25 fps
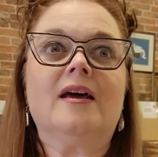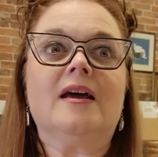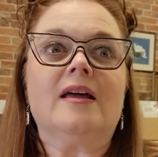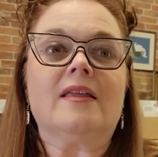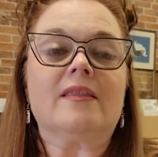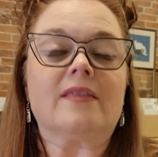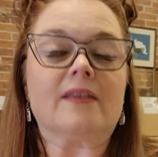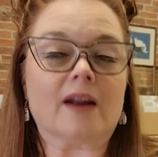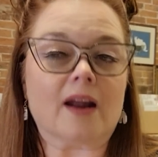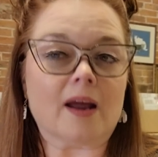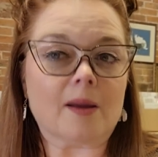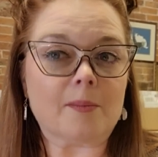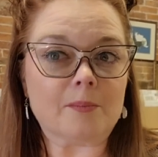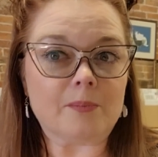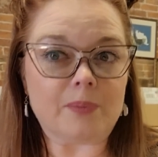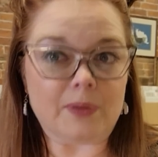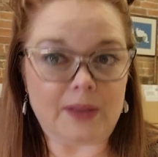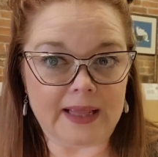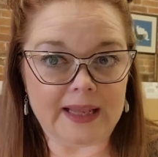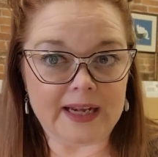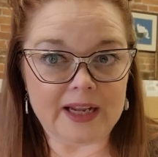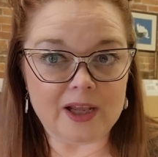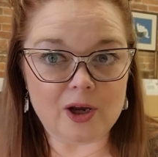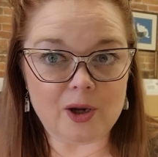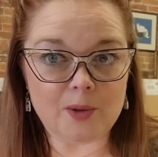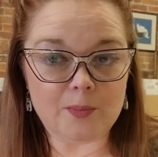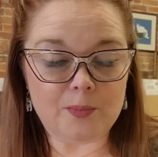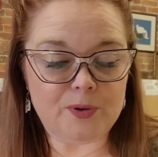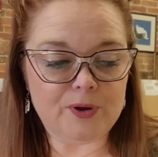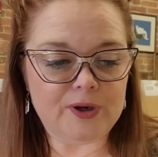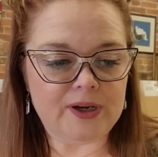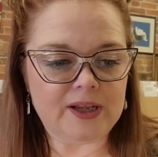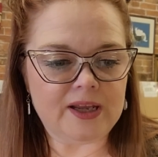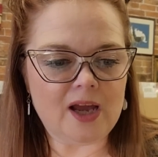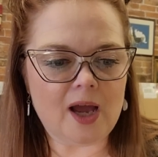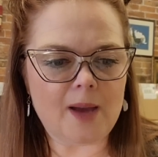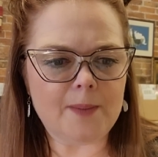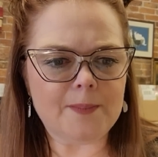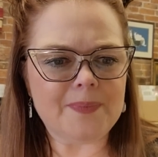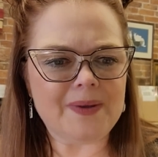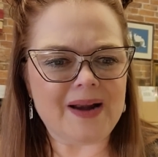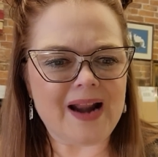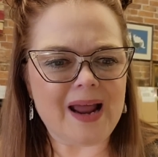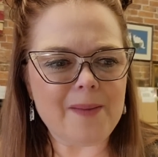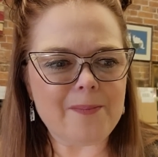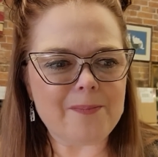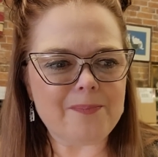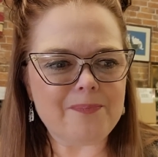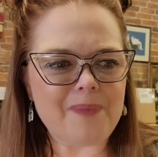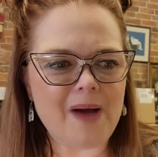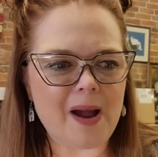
that I'm planning on putting up, but I,